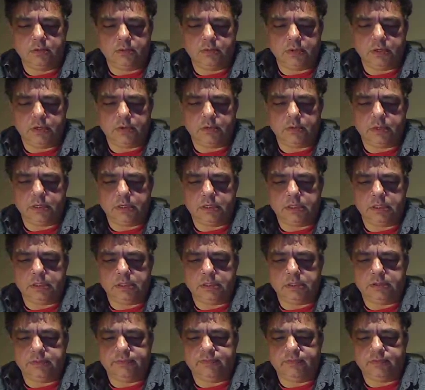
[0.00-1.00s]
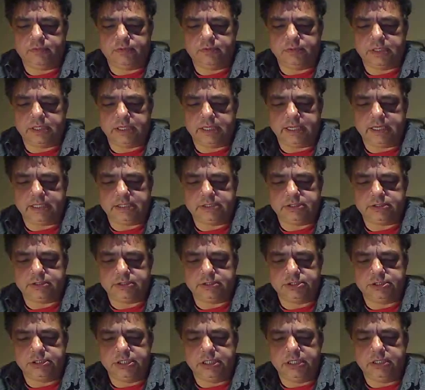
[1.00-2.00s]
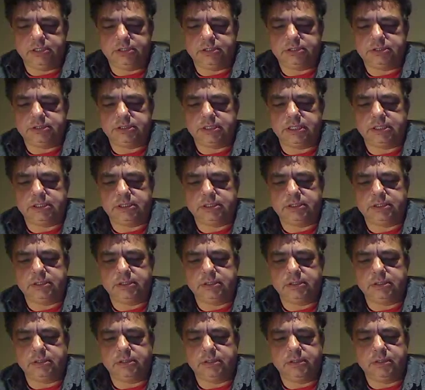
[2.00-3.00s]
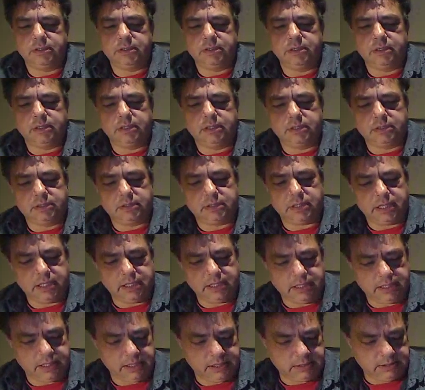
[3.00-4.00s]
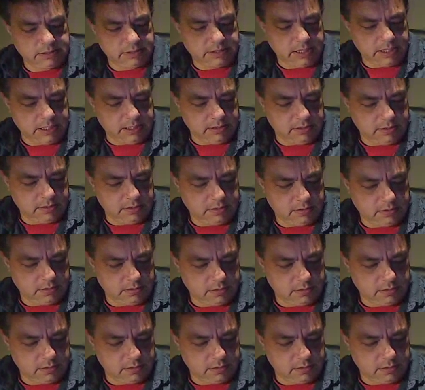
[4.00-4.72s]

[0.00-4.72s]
you want to, for the actual sheath to sit tight against that.